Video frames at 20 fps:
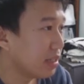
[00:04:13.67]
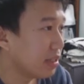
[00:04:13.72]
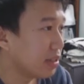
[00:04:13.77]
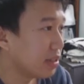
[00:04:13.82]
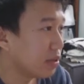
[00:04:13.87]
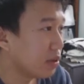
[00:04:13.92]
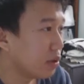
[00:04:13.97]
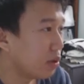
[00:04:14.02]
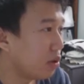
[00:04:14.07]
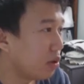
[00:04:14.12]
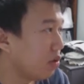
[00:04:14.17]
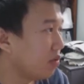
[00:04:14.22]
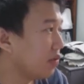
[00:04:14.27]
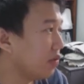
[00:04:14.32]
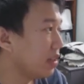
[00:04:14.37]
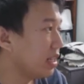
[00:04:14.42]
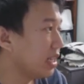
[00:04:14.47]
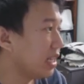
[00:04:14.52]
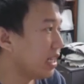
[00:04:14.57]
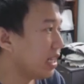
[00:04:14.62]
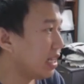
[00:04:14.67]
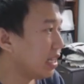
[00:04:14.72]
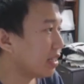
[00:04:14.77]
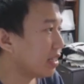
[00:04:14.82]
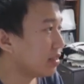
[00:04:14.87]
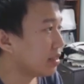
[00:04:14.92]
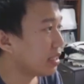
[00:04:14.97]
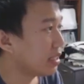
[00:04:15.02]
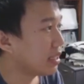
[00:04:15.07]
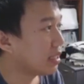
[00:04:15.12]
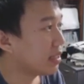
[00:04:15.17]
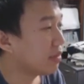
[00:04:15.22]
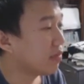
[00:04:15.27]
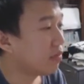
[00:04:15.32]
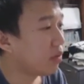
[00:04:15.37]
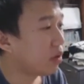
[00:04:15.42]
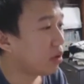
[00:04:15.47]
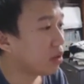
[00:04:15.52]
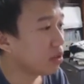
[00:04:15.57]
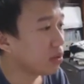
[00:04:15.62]
so hopefully the
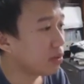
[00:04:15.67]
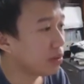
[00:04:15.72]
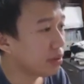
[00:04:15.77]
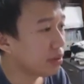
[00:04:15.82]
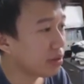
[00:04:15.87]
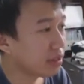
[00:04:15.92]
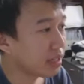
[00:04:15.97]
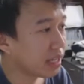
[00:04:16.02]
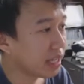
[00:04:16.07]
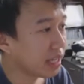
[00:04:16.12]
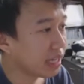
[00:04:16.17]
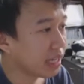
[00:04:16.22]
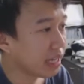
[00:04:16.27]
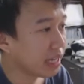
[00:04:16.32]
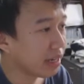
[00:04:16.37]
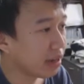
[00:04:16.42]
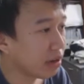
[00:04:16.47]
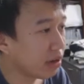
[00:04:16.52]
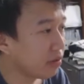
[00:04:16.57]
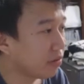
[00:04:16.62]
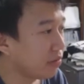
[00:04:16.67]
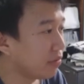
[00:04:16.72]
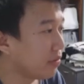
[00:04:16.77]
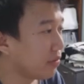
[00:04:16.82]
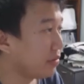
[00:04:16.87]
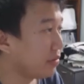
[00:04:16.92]
fonts will not get cut off.